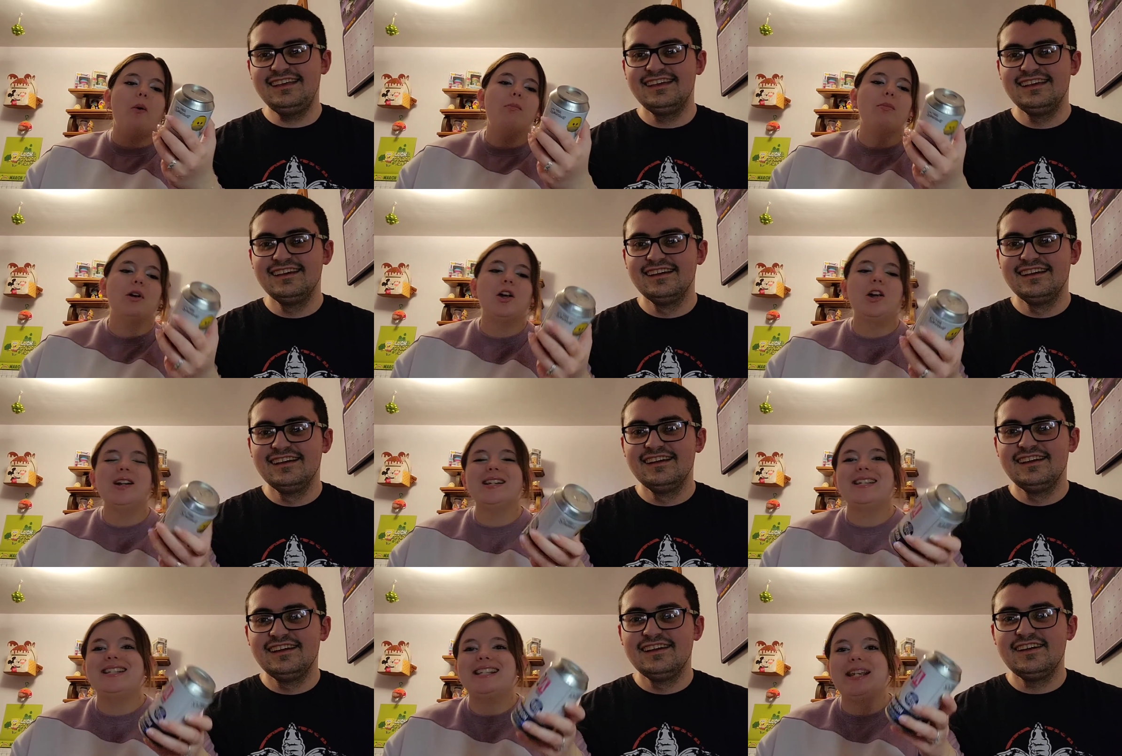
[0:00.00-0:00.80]

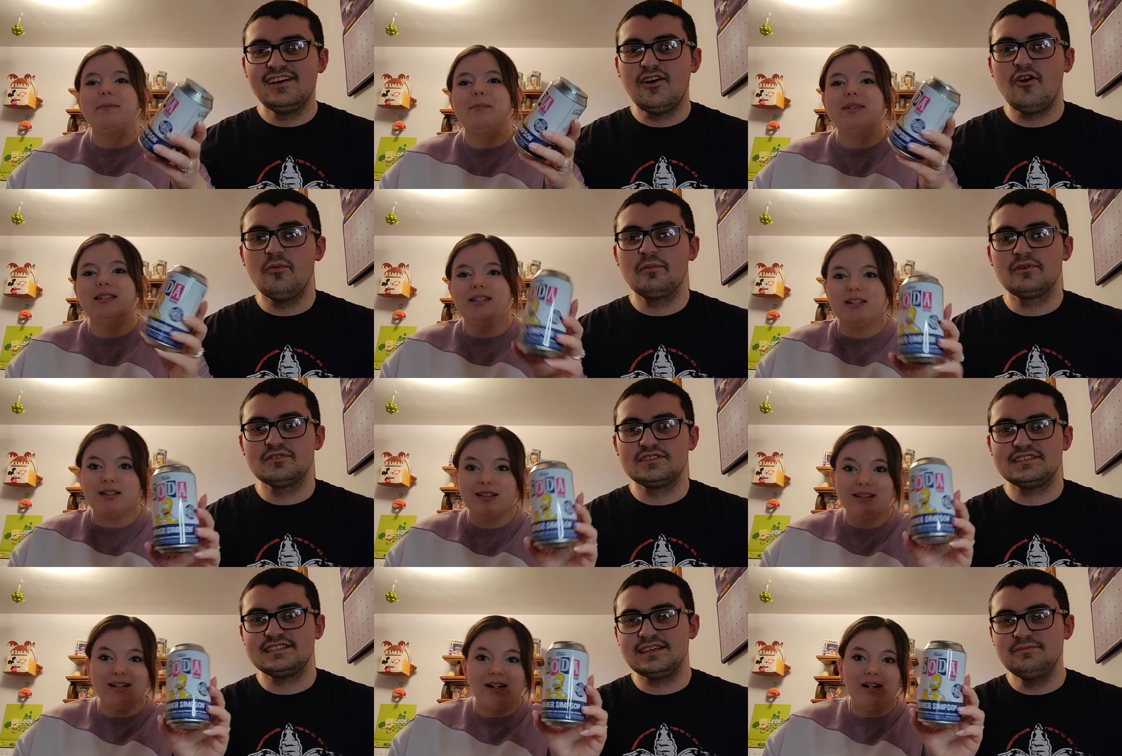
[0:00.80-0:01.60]
Speaker 1: Homer Simpson.
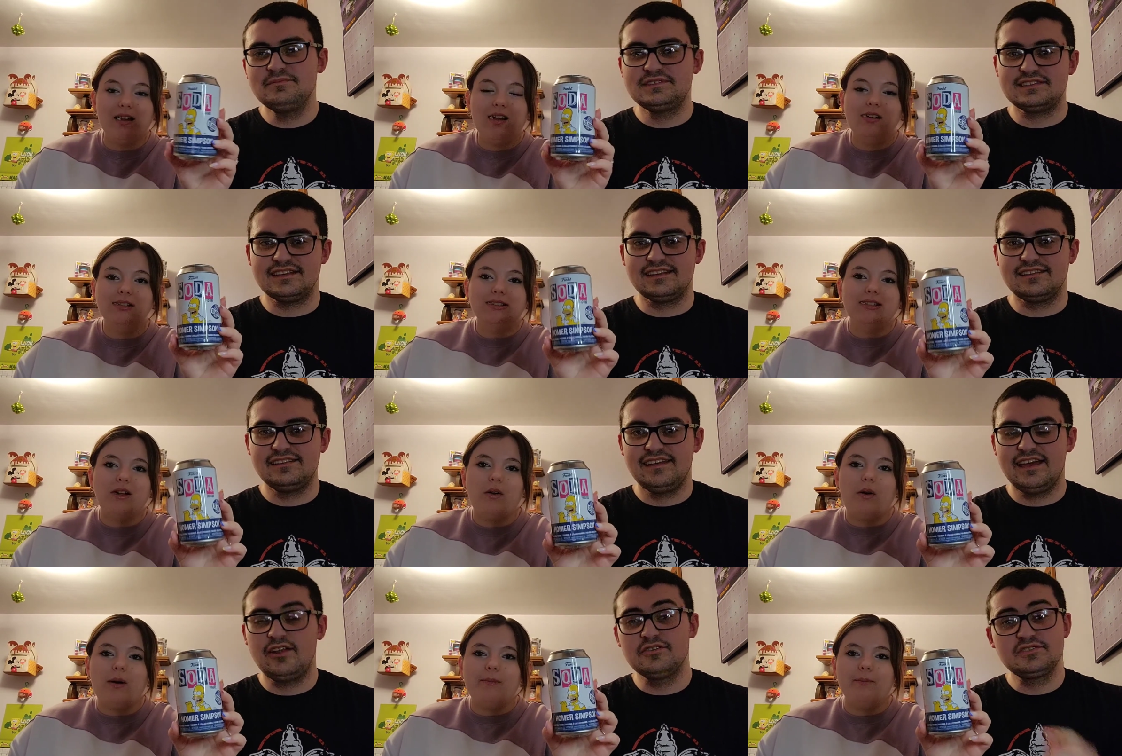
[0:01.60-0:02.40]
Homer
Speaker 2: Simpson.
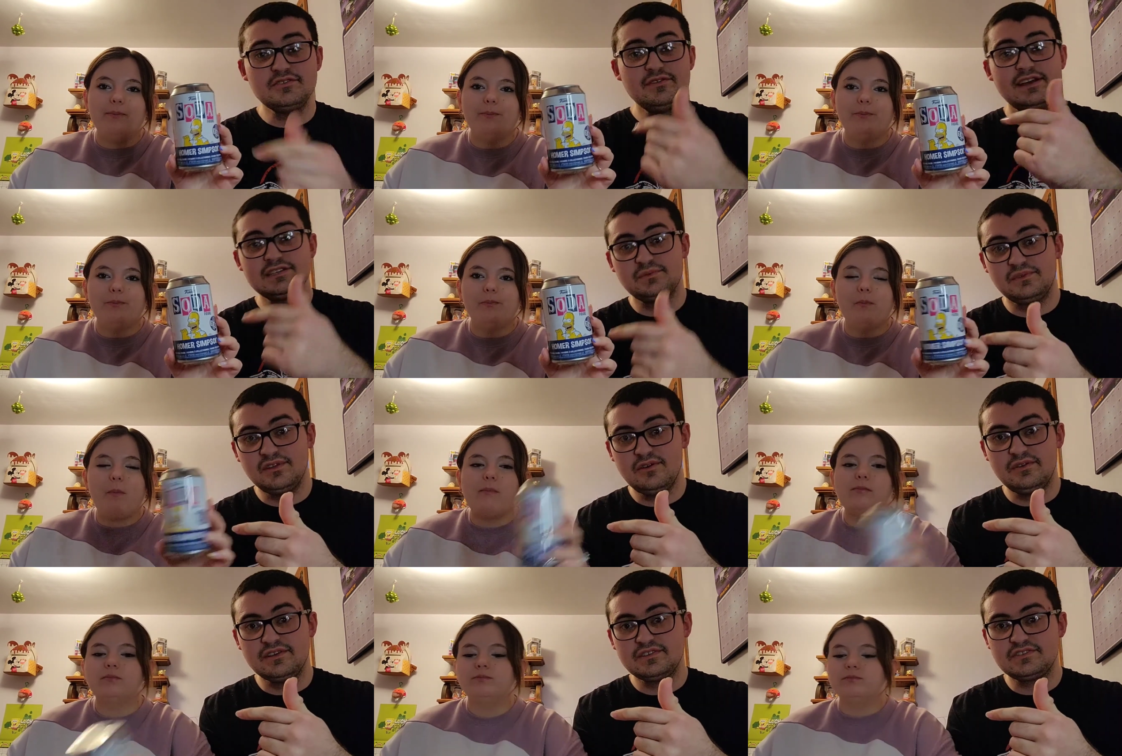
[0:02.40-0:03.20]
And also, you guys will
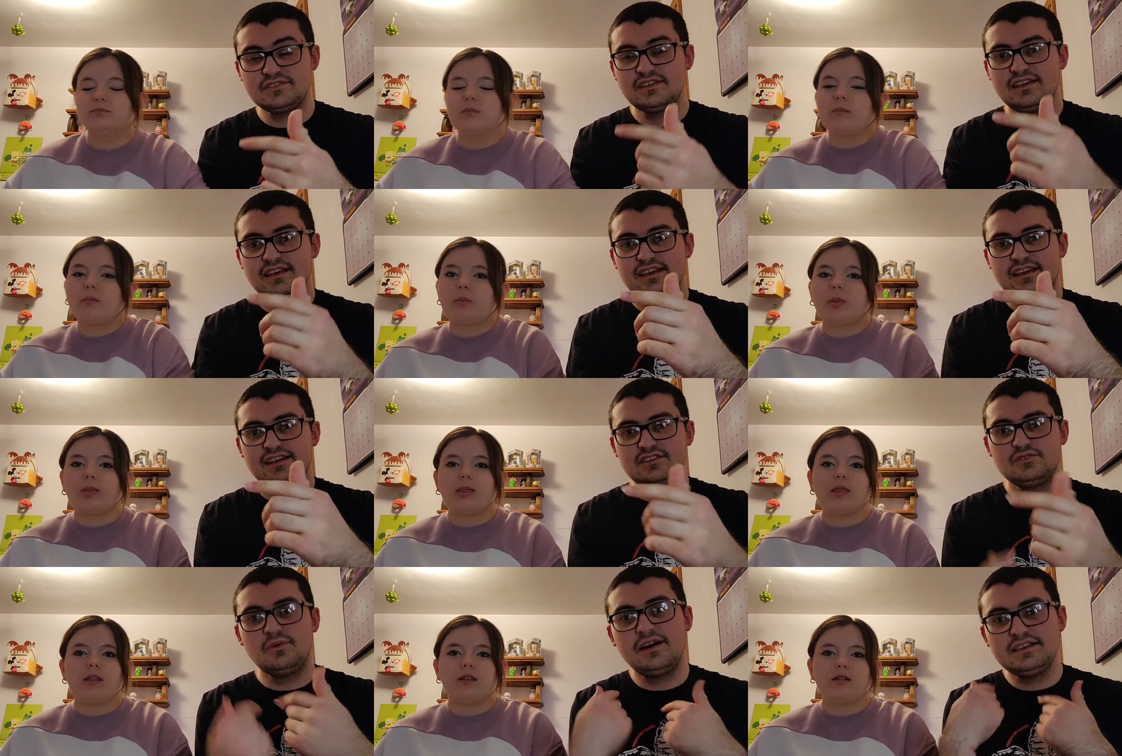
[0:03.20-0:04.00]
notice,
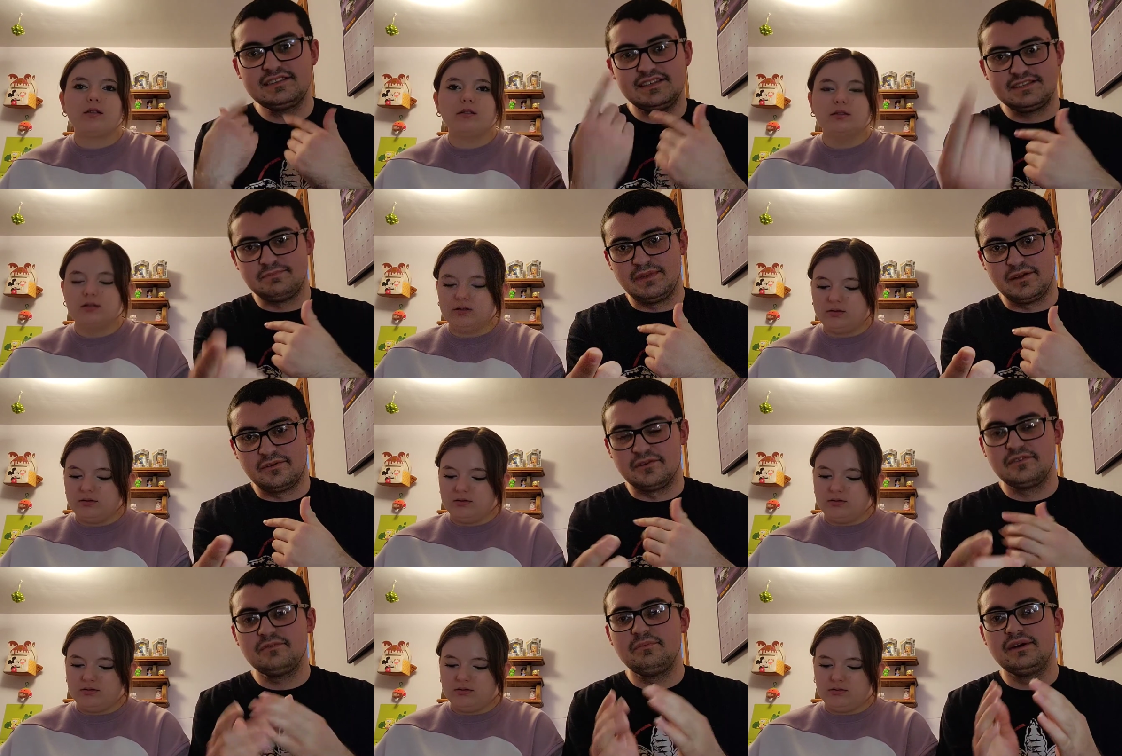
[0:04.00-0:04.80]
to us it's
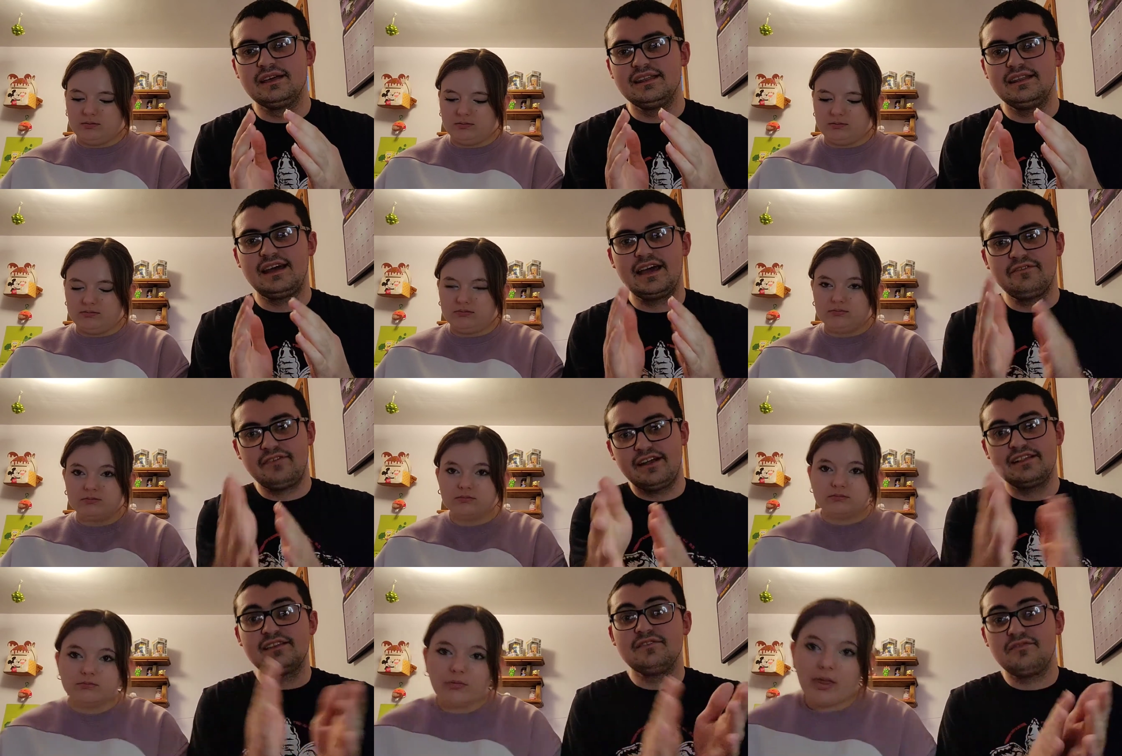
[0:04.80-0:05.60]
mirrored, but I
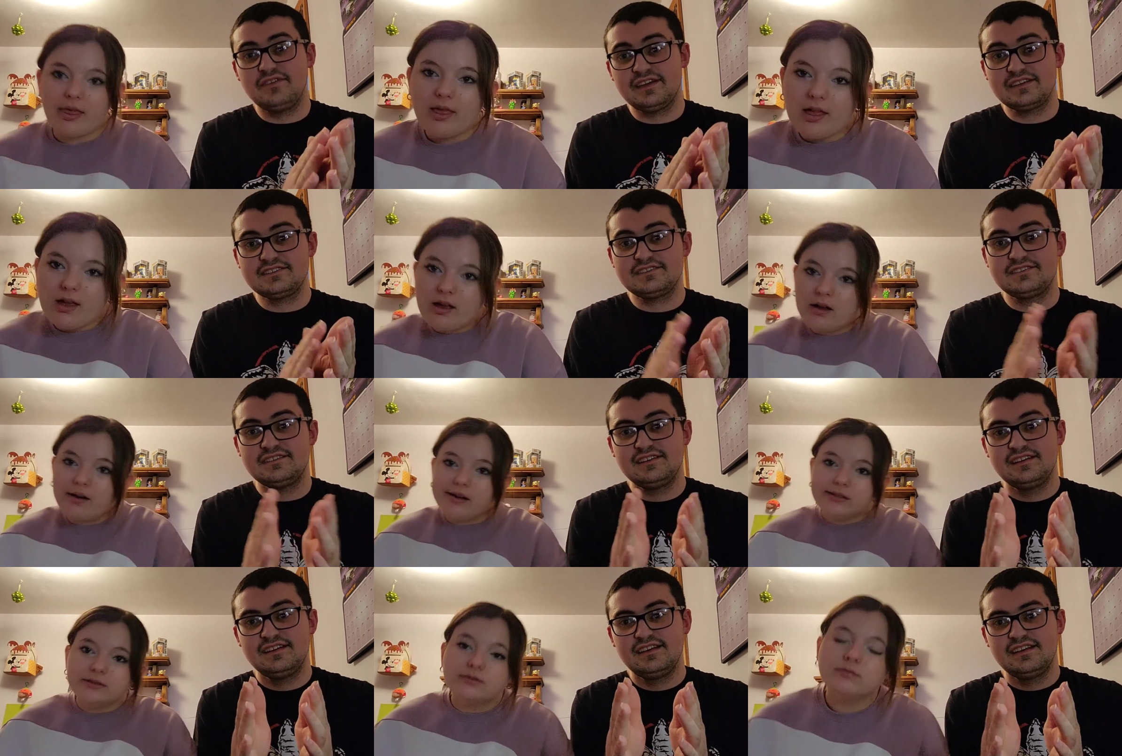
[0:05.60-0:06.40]
finally fixed
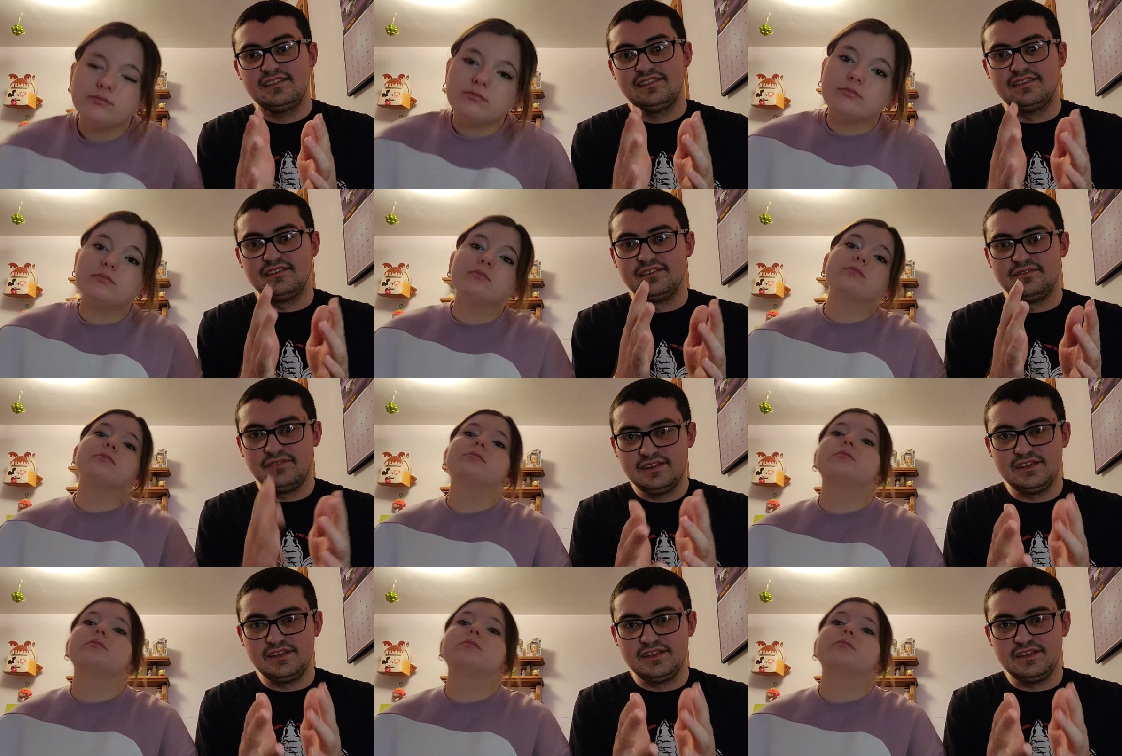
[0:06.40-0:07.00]
the